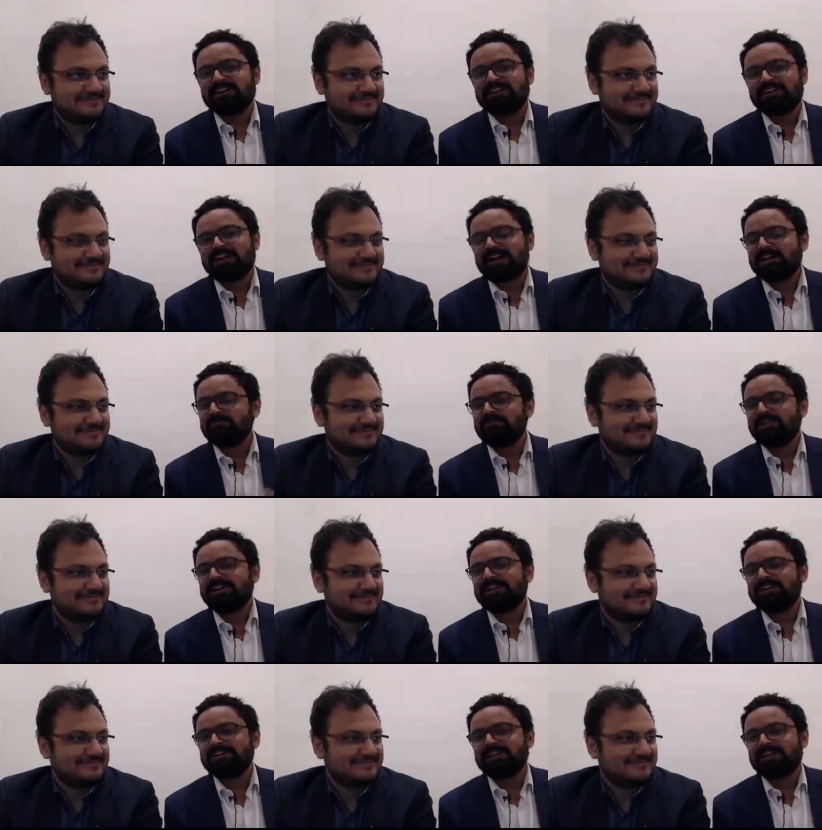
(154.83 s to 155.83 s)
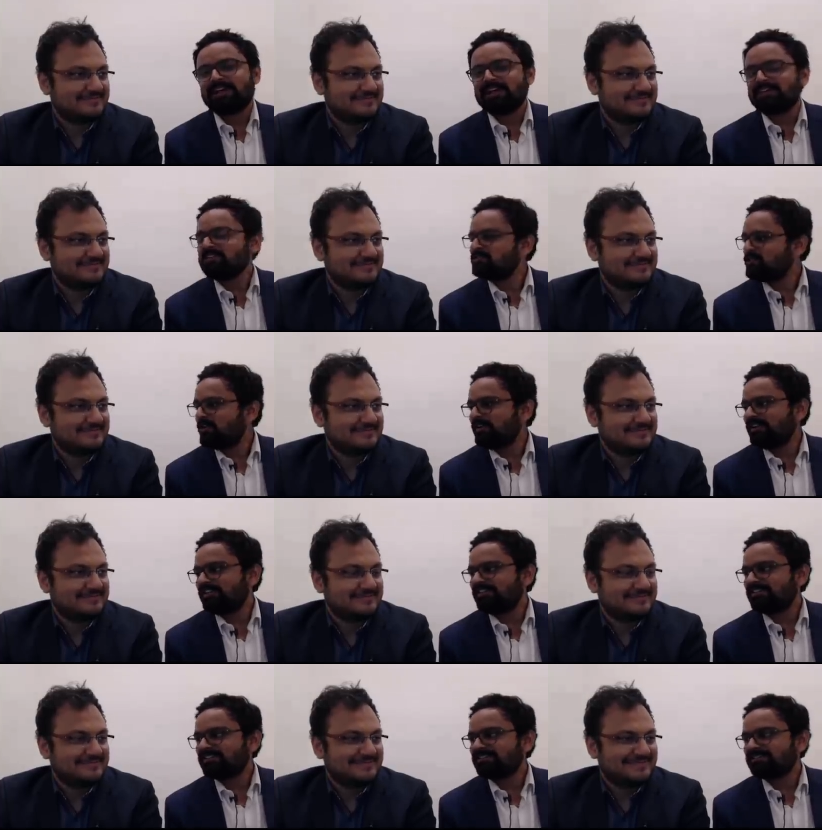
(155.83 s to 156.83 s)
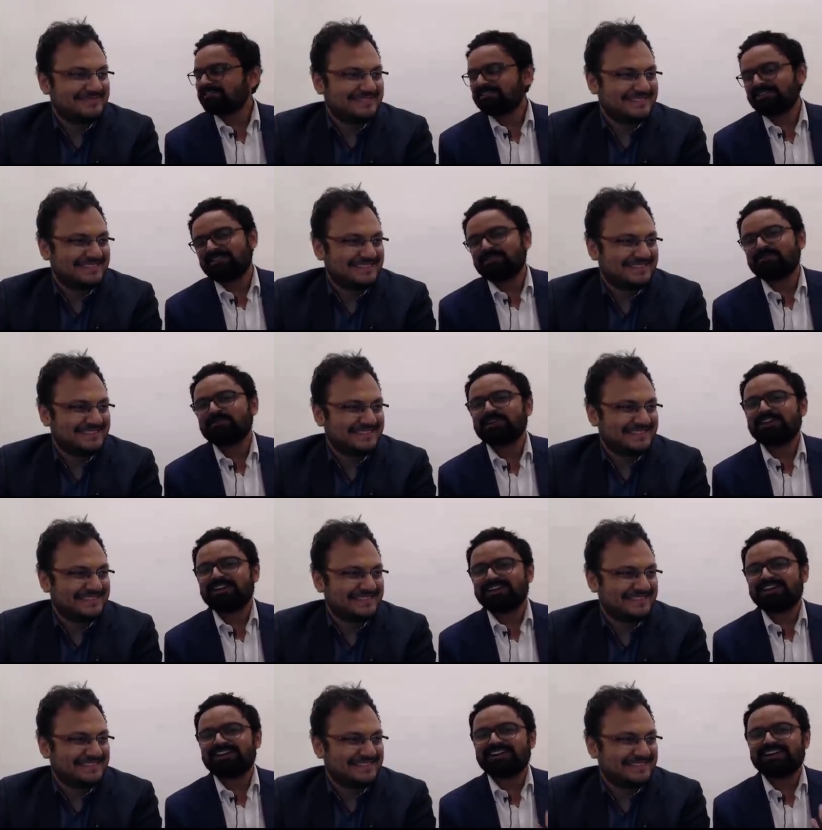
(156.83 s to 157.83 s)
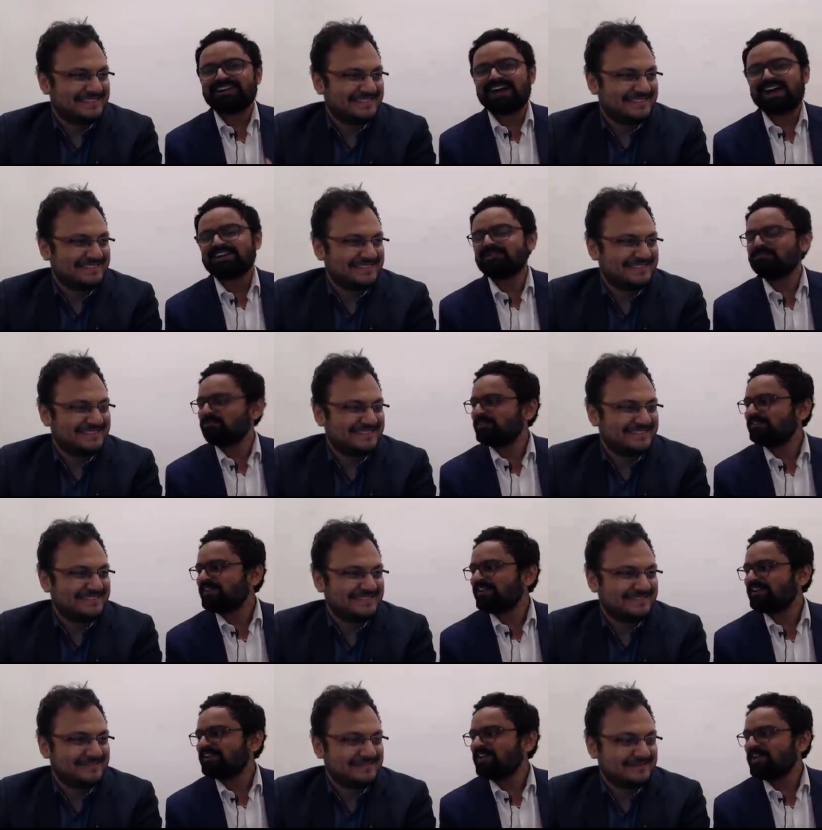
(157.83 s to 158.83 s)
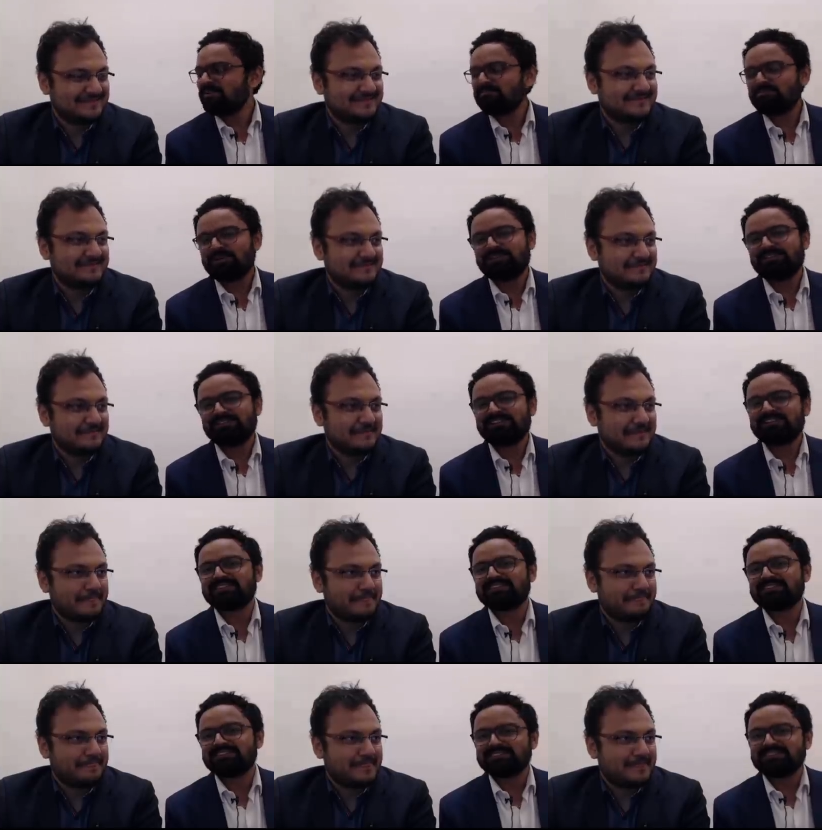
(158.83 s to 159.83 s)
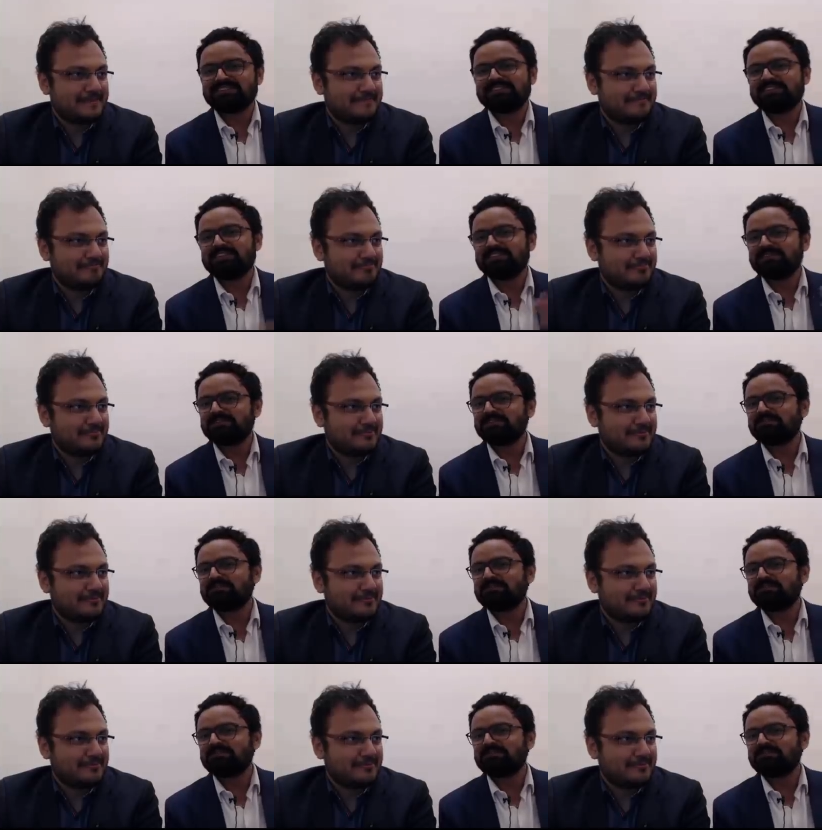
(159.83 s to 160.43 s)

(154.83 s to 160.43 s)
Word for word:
Speaker 1: I played it and I enjoyed it. Okay, I won that game, but it